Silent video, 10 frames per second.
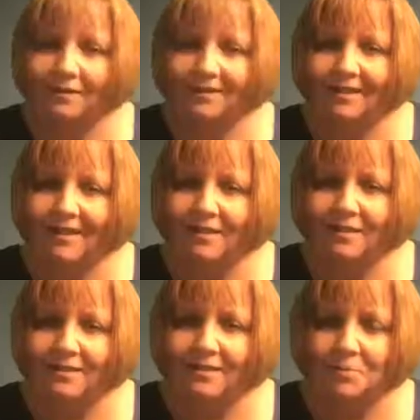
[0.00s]
And the
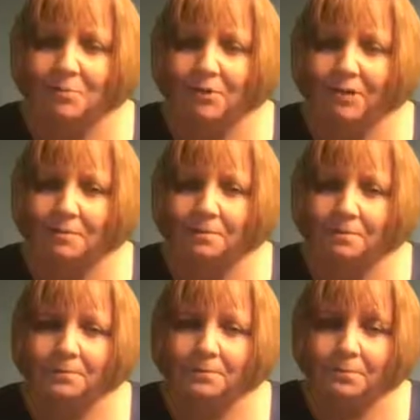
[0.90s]
actual
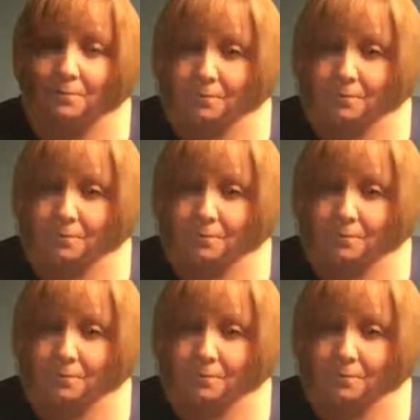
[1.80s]
campaign